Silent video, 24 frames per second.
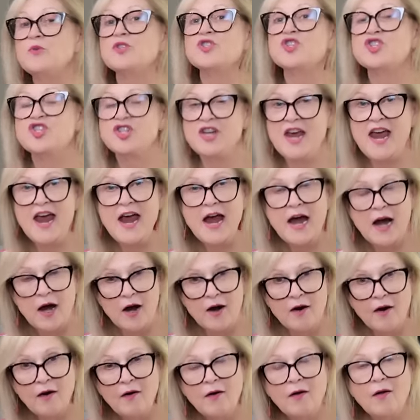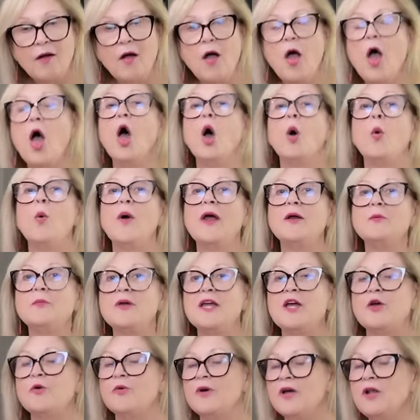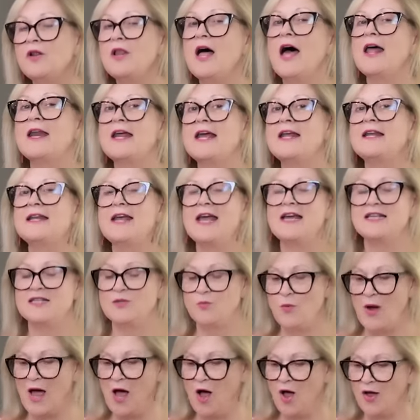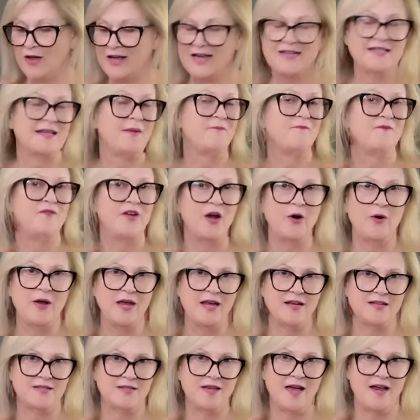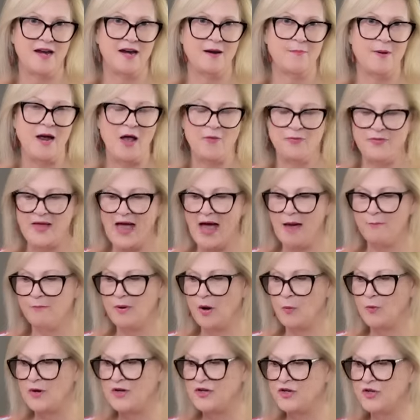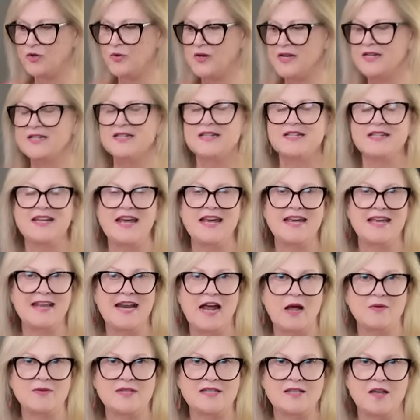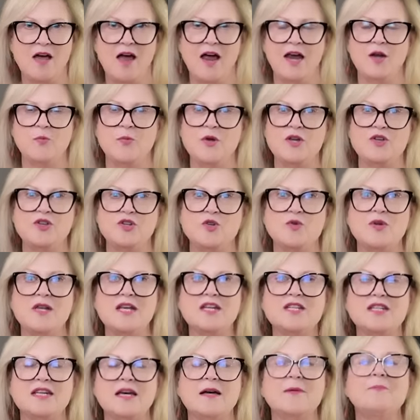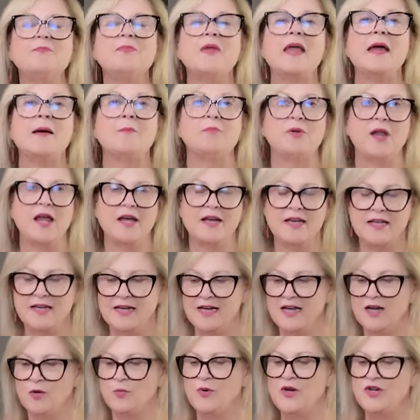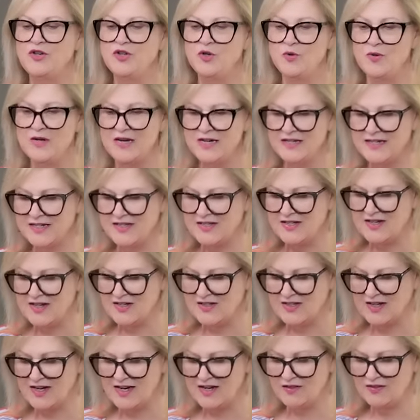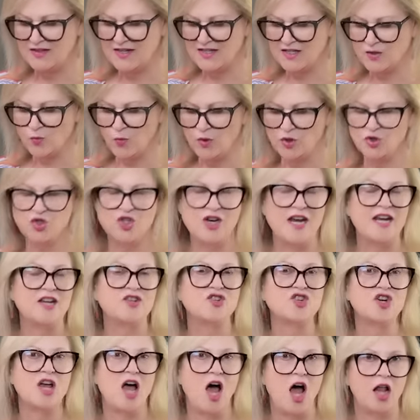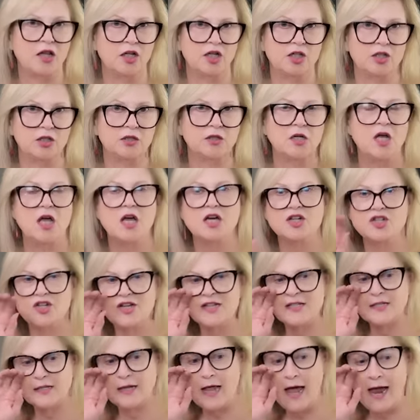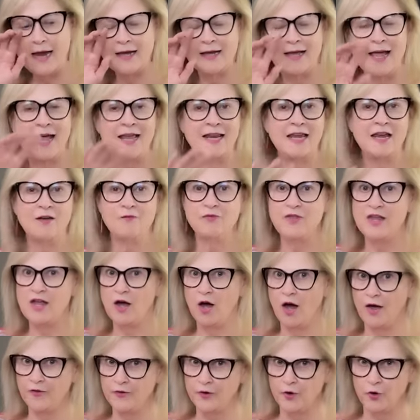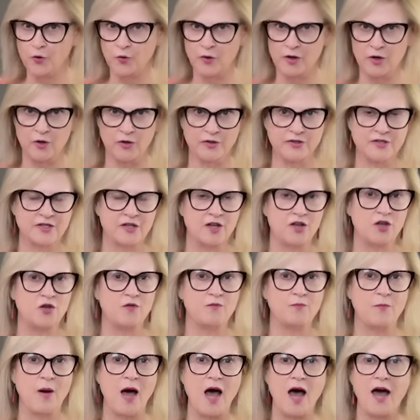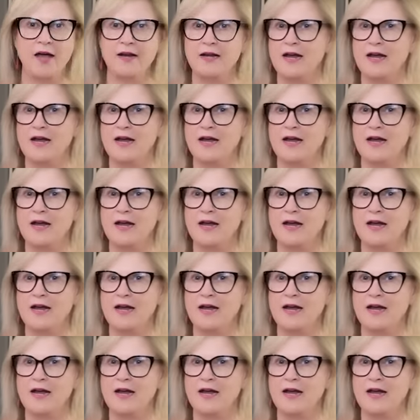share when we grill on it as well, because I'm very excited about that. But we do need to take it outside, we do need to plug it in, we do need to season it. This will change color just like any of the other grills that you've bought